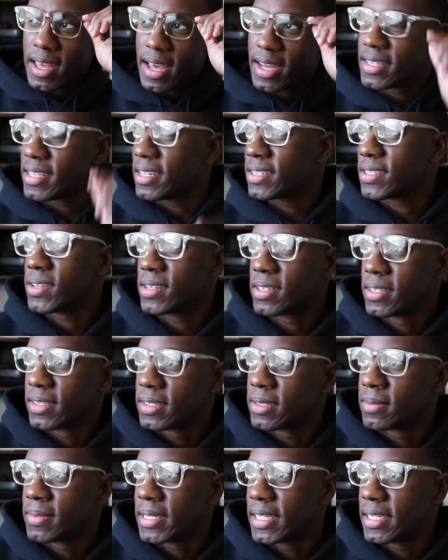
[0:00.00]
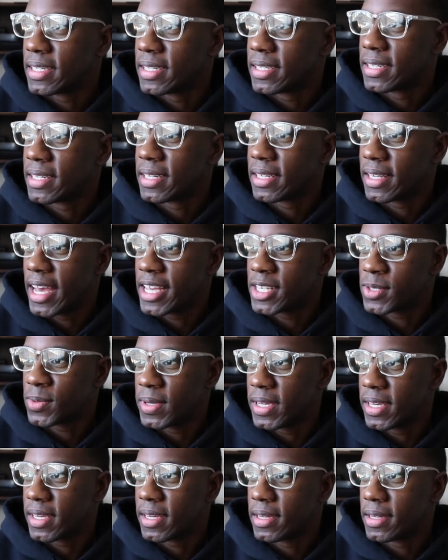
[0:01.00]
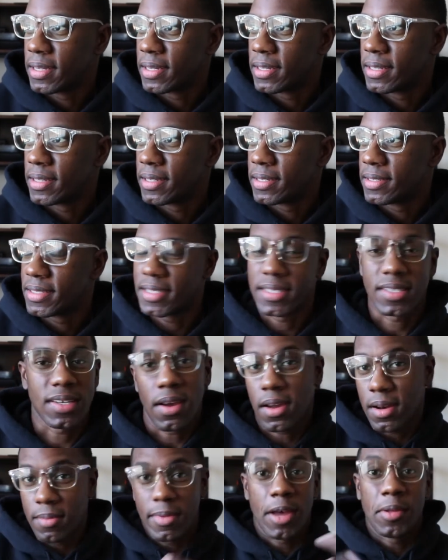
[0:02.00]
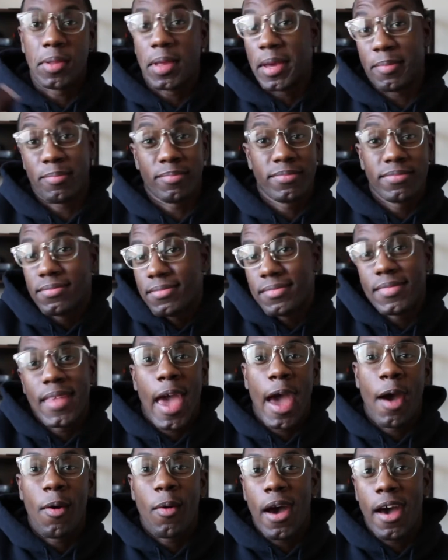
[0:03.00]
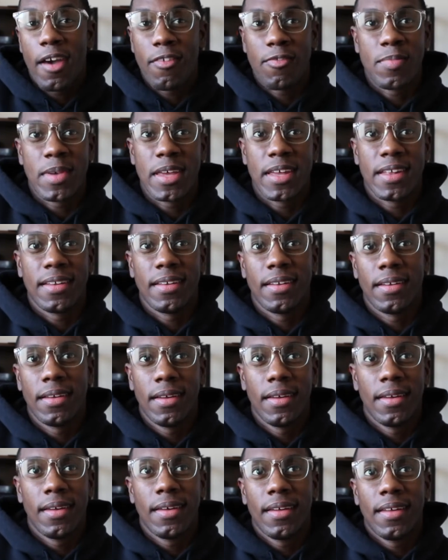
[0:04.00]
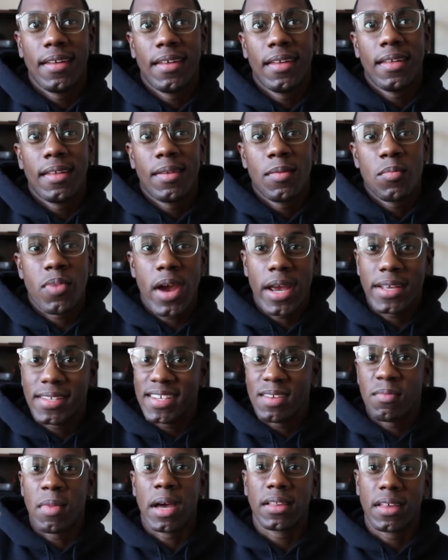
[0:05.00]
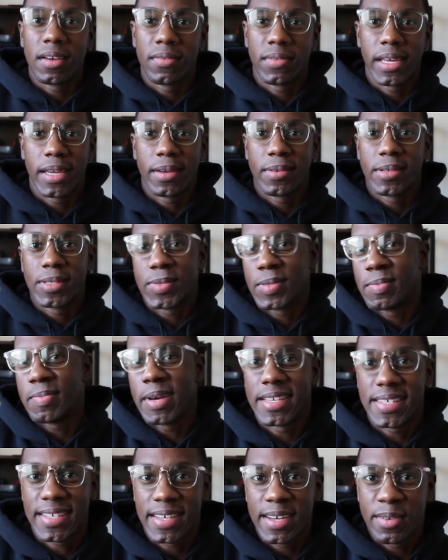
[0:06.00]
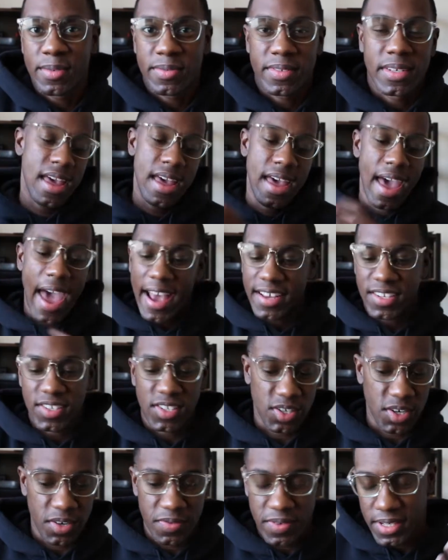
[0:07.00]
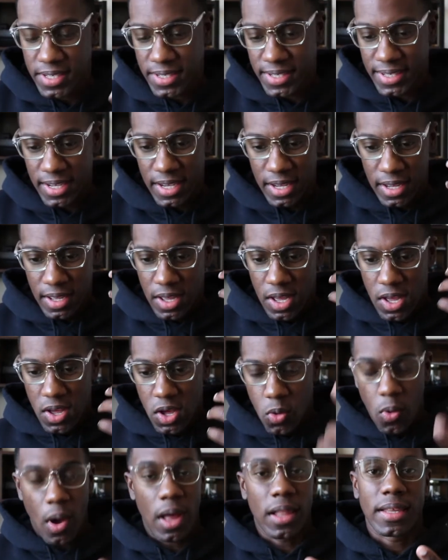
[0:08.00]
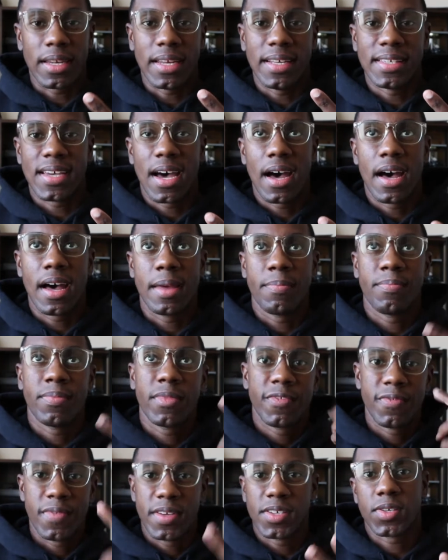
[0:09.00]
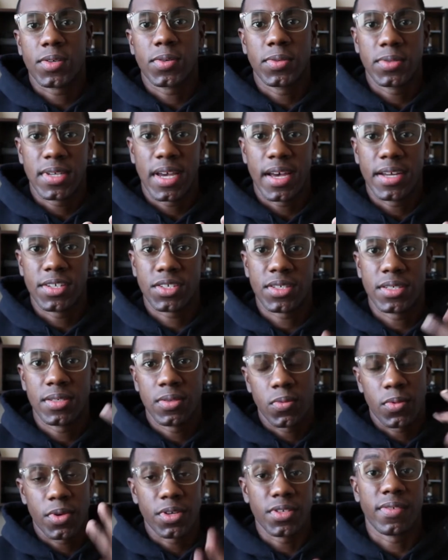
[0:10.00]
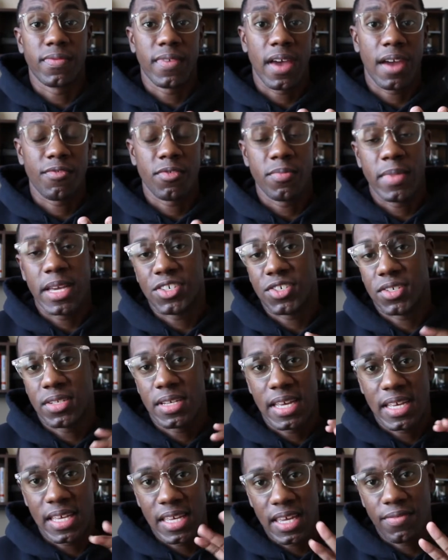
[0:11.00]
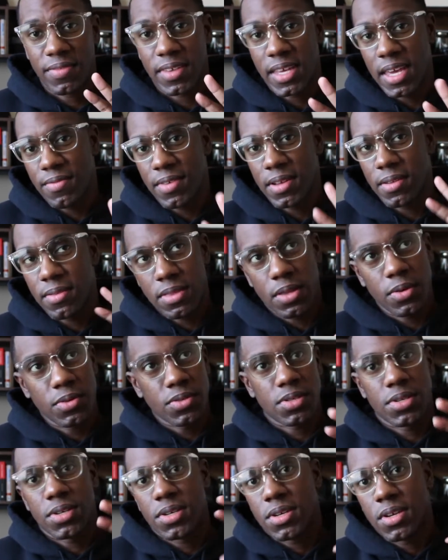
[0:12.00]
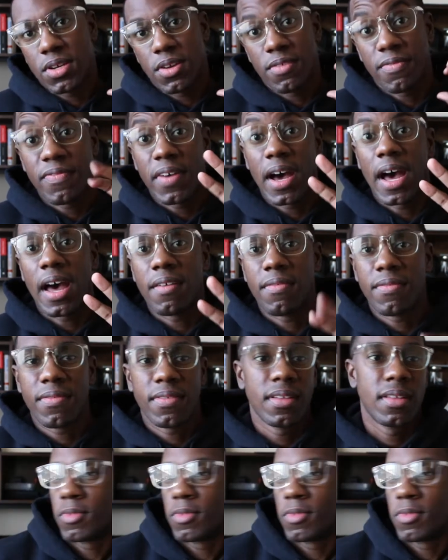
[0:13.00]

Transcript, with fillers: I touched on it a little bit last week, just talking about like how I've been practicing my love language with myself. Acts of service, quality time, physical touch, words of affirmation, and gift giving. Those are your five.